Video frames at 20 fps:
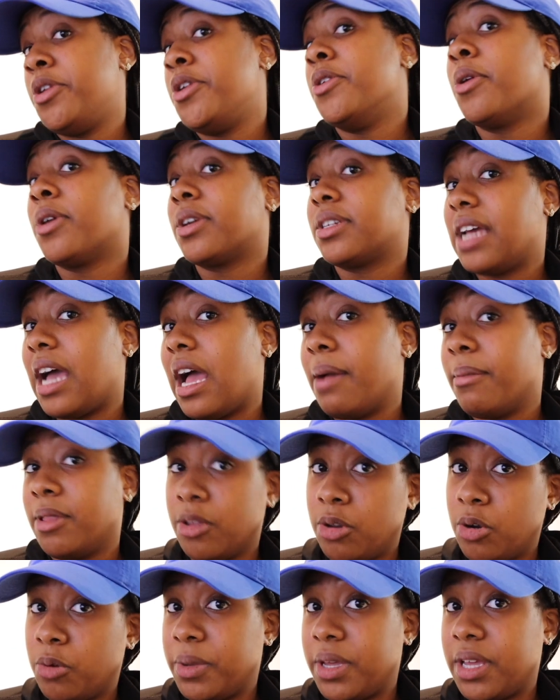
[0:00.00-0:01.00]
New York time a
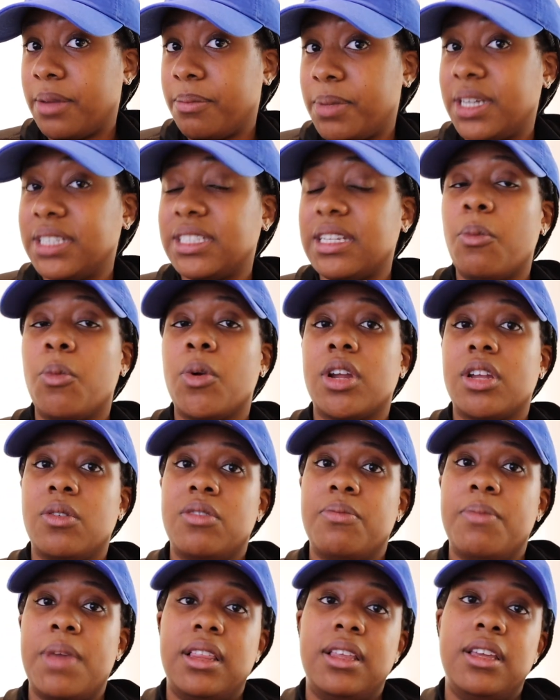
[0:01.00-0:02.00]
little bit because I'm working
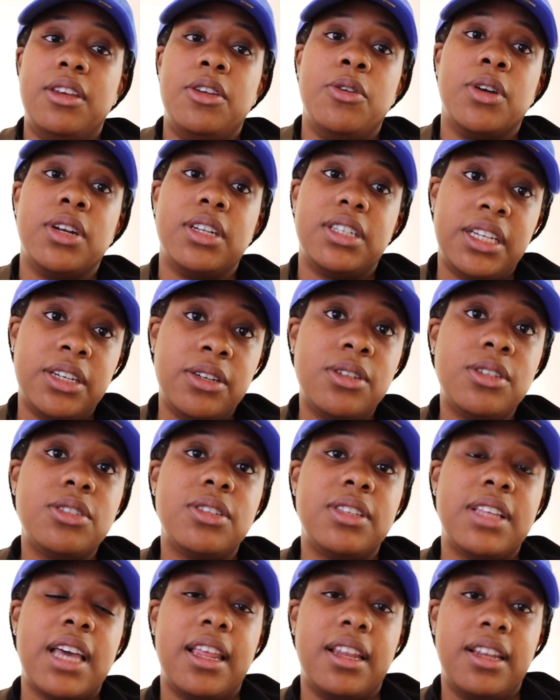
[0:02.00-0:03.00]
with mainly New York deals.
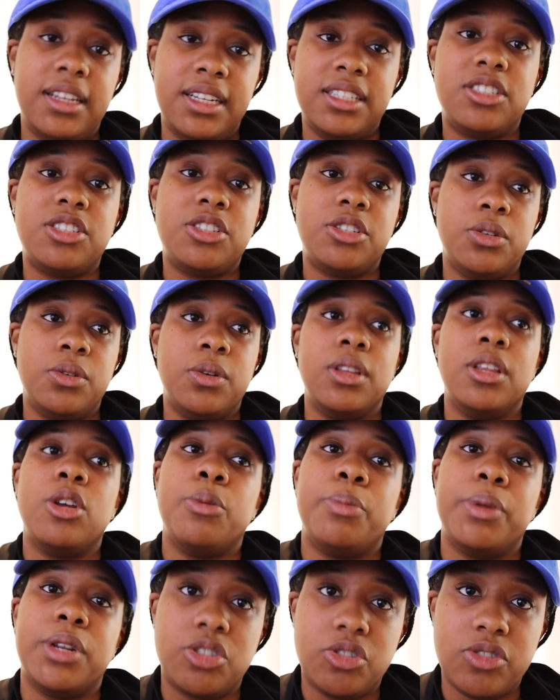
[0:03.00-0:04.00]
So that leads to a
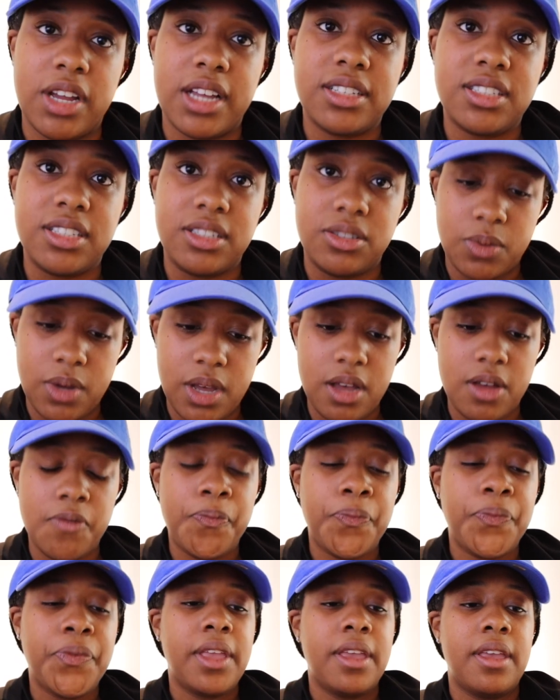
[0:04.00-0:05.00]
little bit of stress as
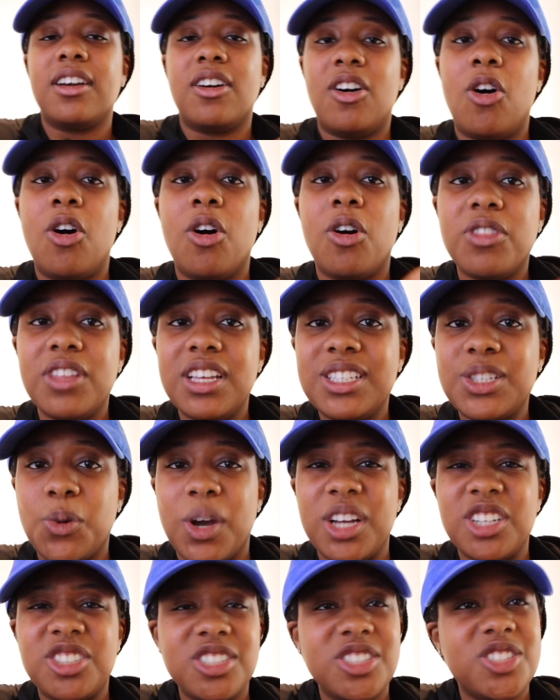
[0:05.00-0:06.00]
well. All these
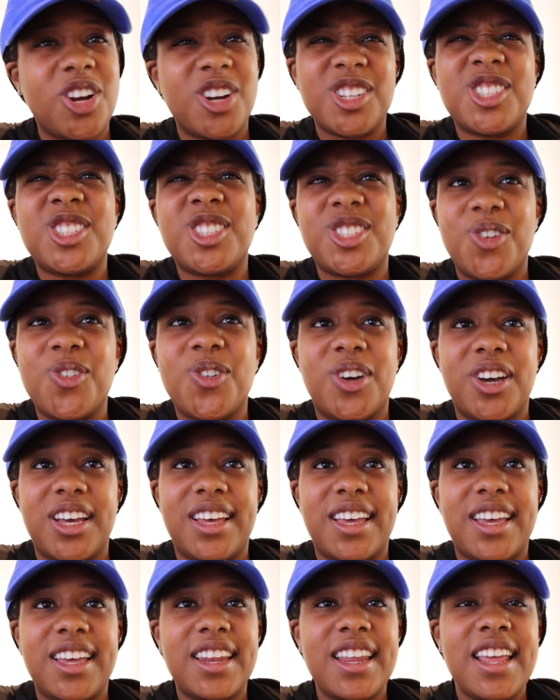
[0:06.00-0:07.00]
questions are so
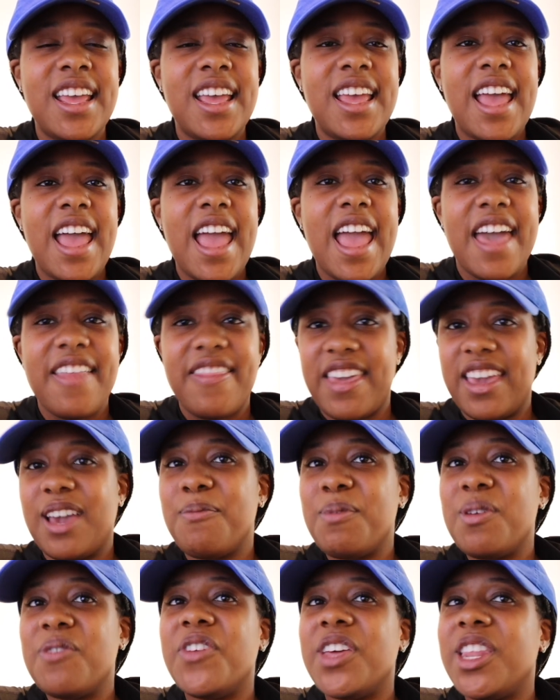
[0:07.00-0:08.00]
good, and they
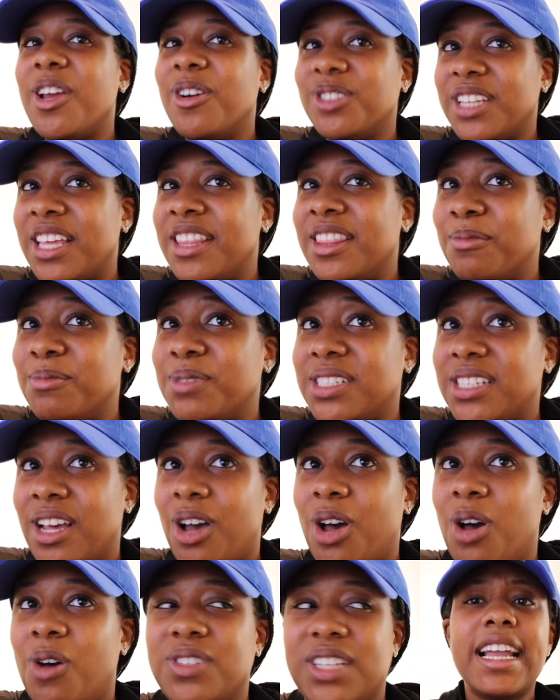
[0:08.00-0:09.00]
could be videos in
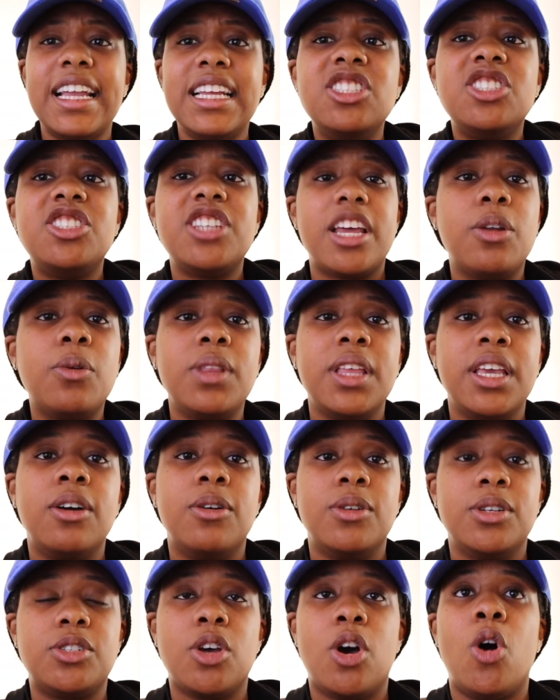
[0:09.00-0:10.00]
themselves. I can generally
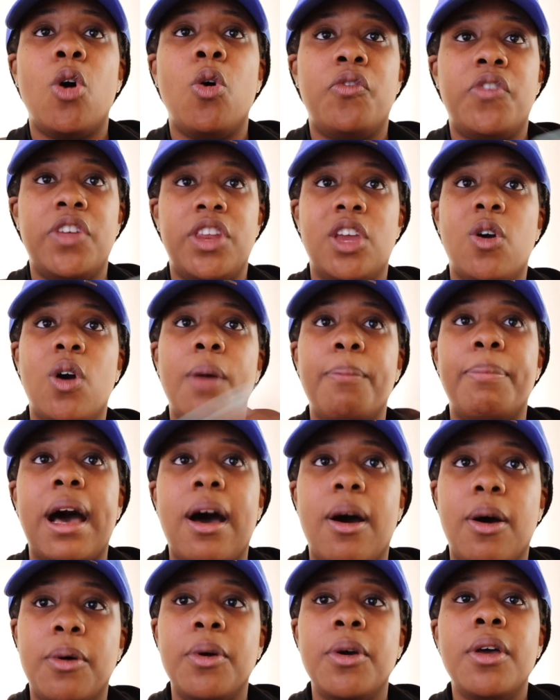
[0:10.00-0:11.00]
go into a whole video
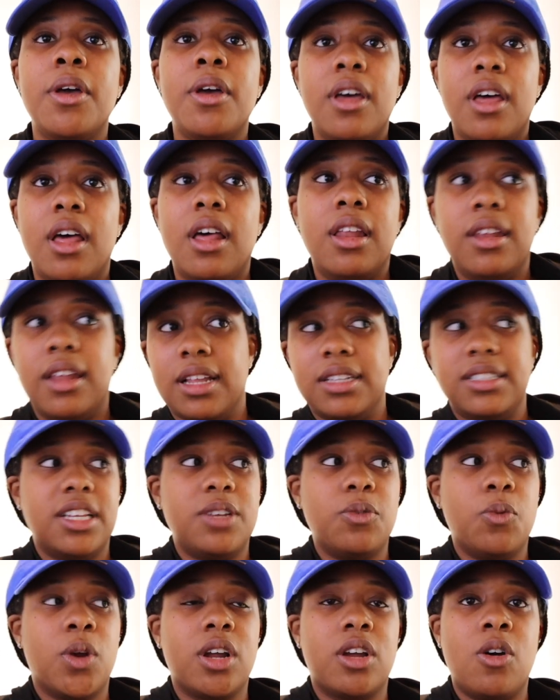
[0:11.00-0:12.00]
about
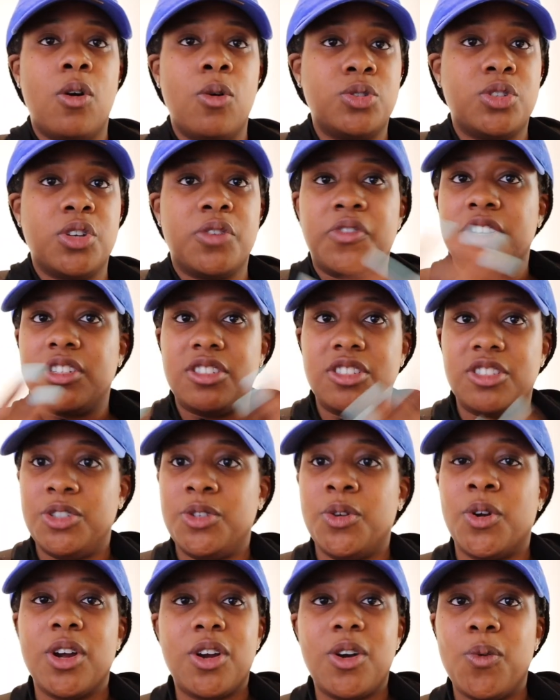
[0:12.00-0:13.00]
London work culture versus
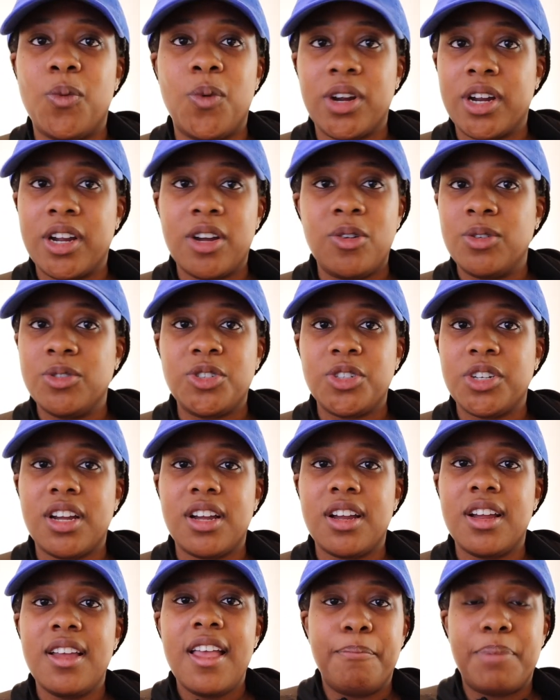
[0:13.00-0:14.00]
New York work
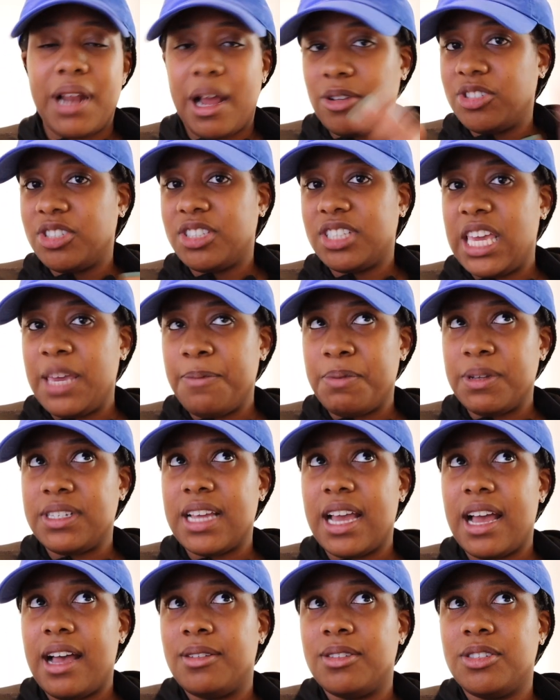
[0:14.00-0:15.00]
culture, but I'll just keep it
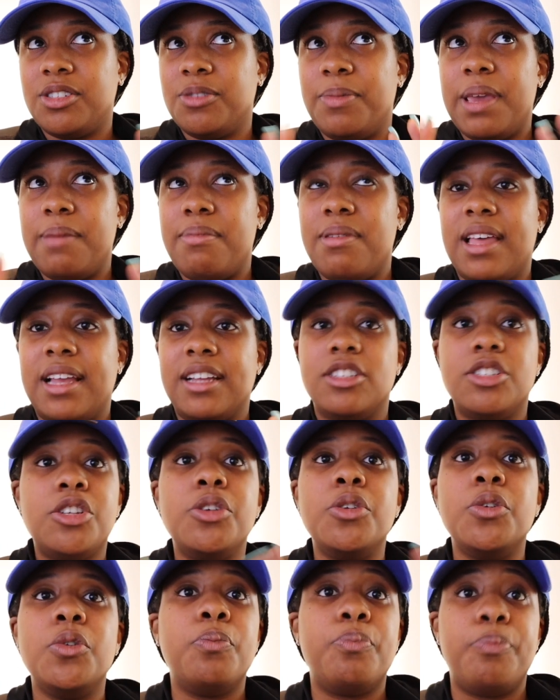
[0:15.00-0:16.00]
down to maybe like
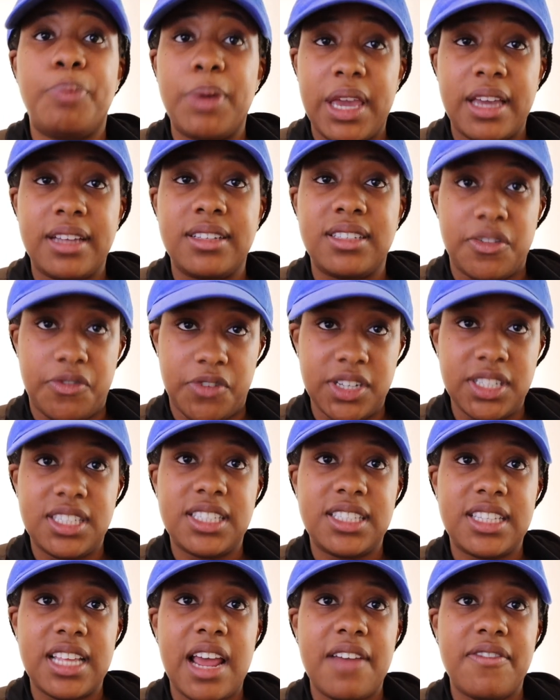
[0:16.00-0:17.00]
two big
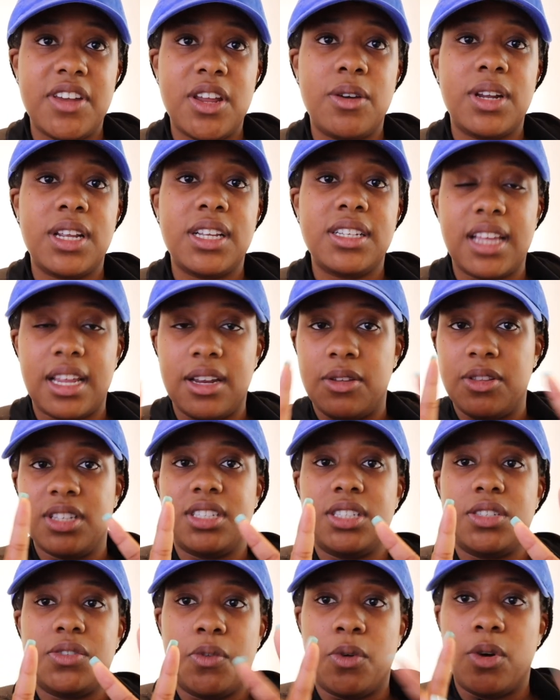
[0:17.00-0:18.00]
differences that I've noticed. I know
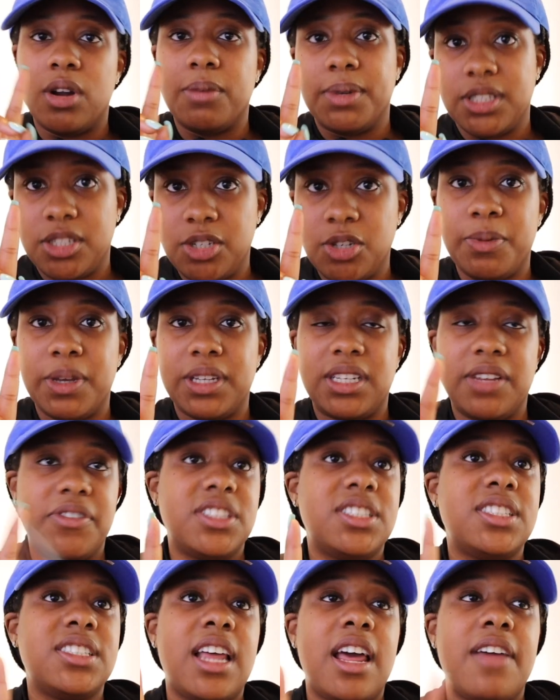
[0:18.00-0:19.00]
this is four, but two big
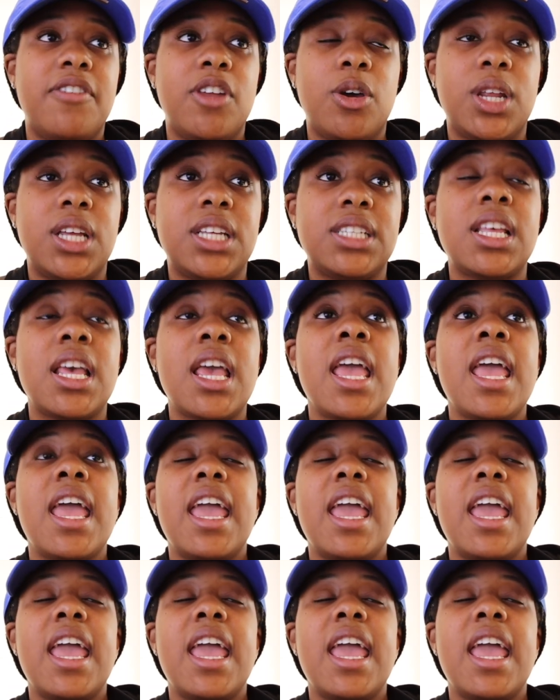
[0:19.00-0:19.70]
differences that I've noticed.